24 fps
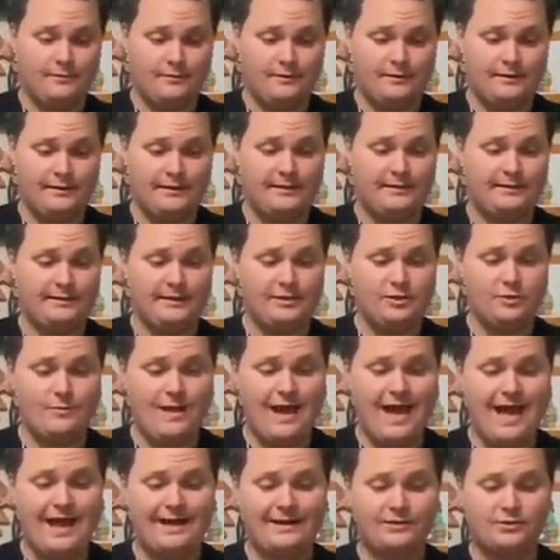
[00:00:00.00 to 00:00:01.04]
Anything you
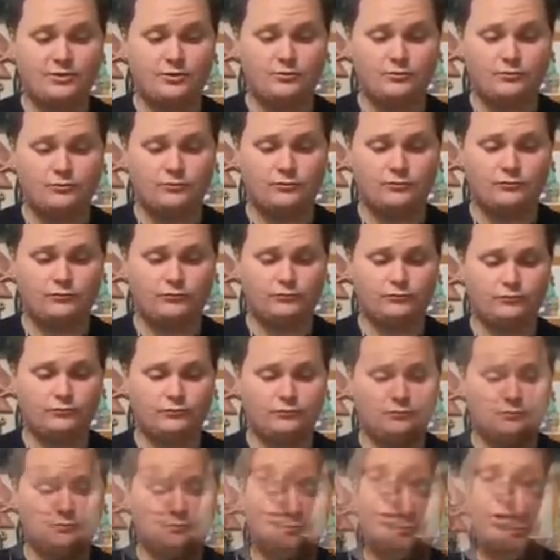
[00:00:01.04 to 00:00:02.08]
add it to.
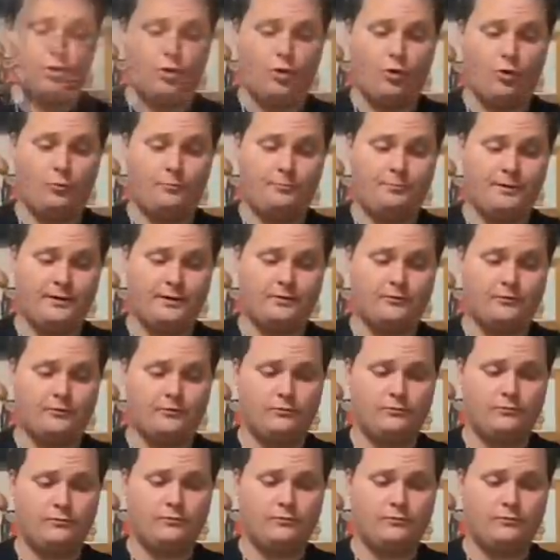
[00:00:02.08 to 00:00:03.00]
This is a whole pickle.